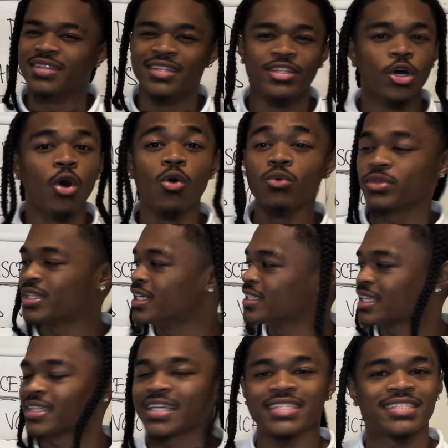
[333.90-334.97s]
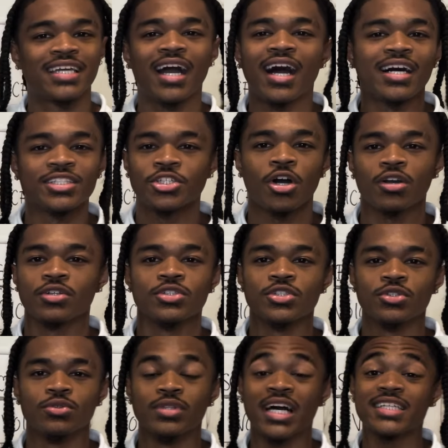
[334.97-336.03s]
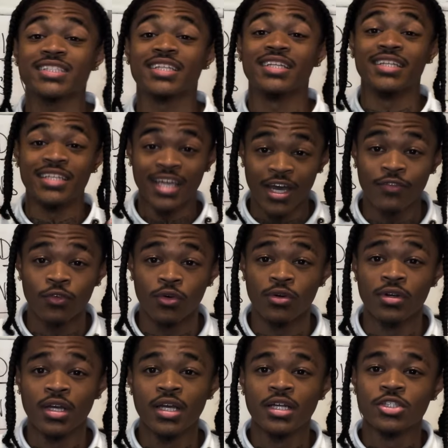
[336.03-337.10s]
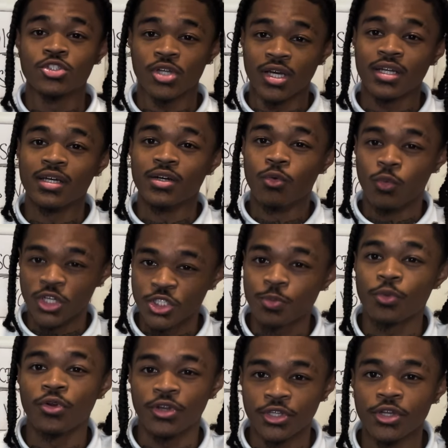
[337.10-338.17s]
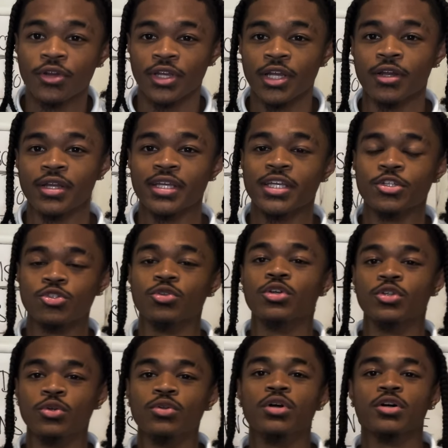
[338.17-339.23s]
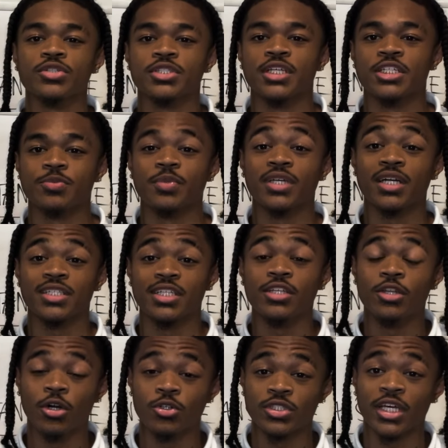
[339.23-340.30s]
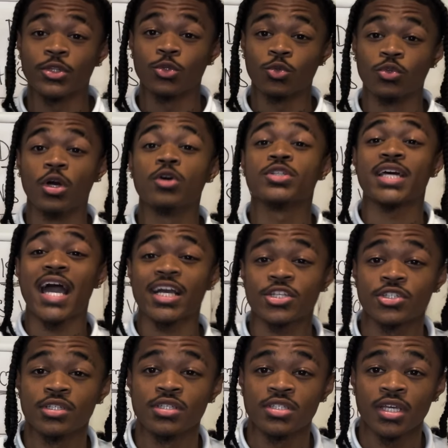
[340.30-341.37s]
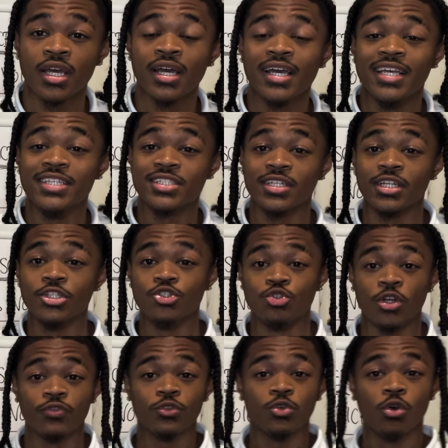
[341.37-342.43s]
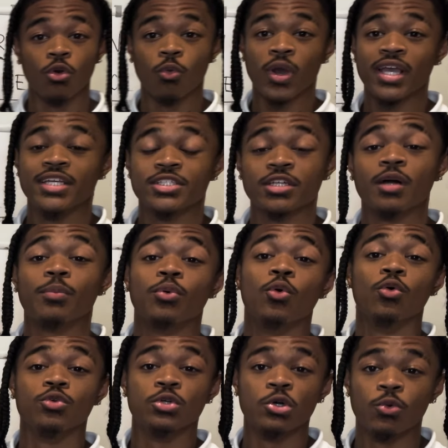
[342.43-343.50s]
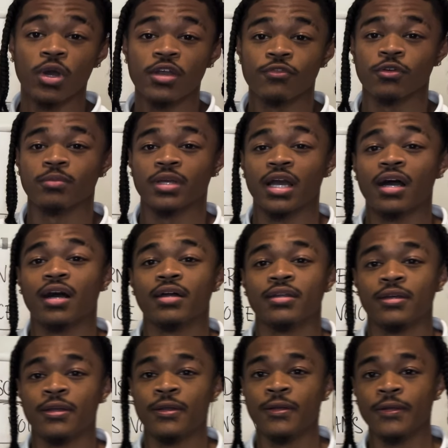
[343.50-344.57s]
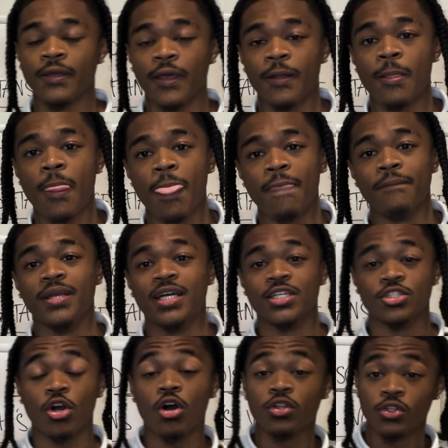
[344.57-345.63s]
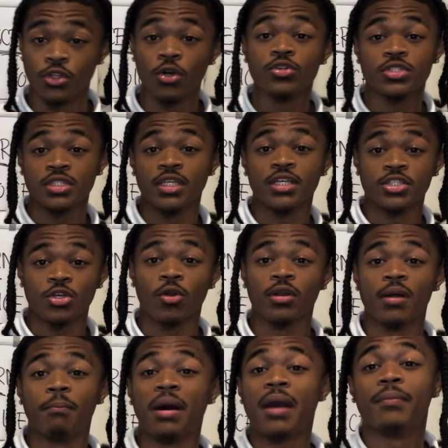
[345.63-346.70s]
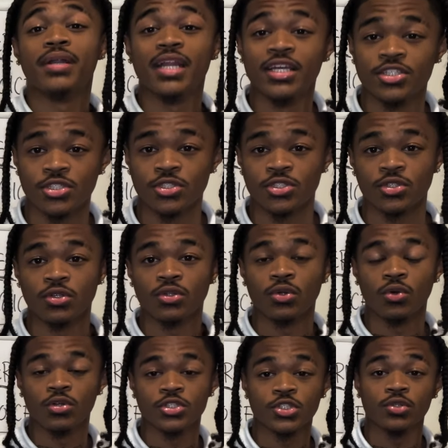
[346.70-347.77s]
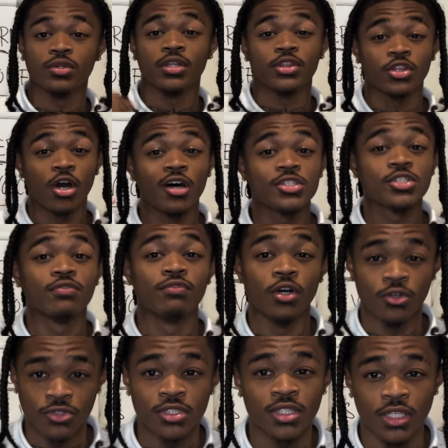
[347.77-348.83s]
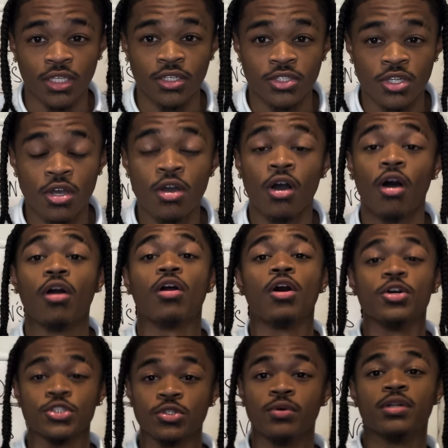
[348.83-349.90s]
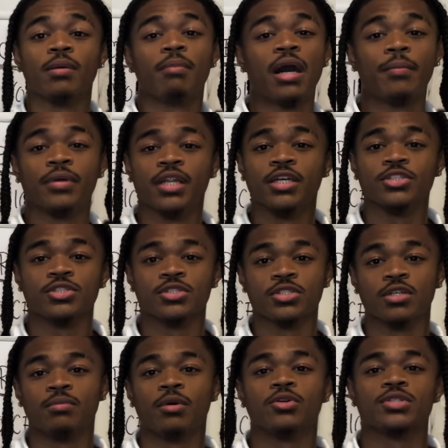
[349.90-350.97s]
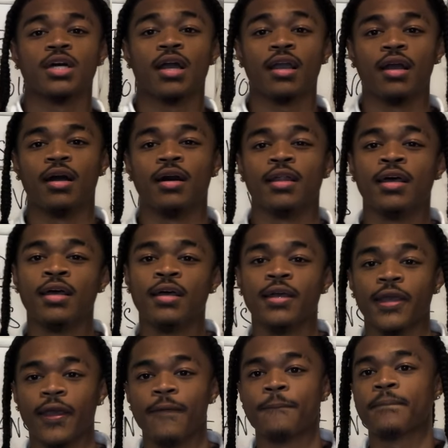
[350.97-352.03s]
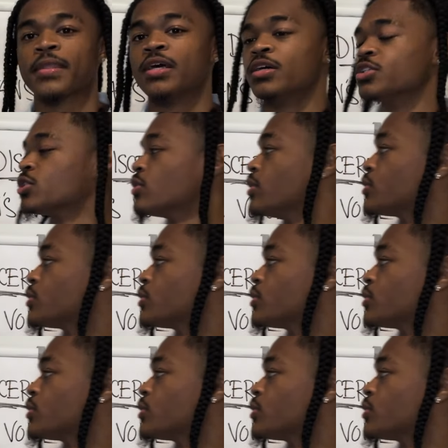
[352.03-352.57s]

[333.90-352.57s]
don't think that that's God talking to you. That's the devil trying to whisper in your ear to get you to do those things, because he knows that through those actions, he's going to drift you away. He's going to pull you away from God. Okay? Because all of those things are an abomination to the Lord. So the thoughts of those things are also an abomination to the Most High God. Okay? So the